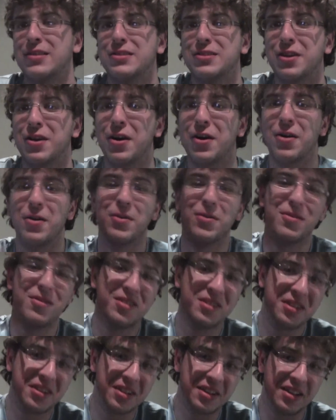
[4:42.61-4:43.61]
So
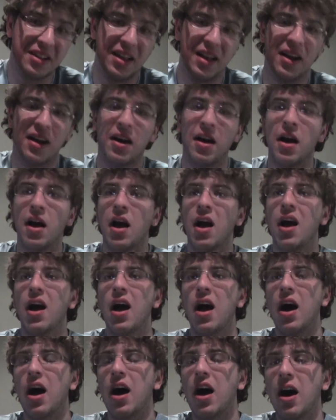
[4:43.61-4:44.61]
yeah,
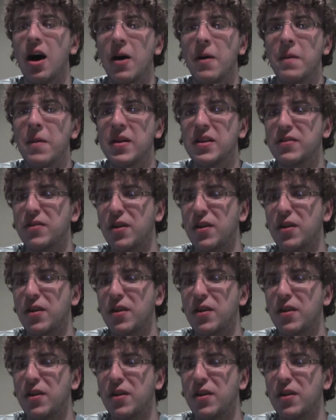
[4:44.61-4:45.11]
as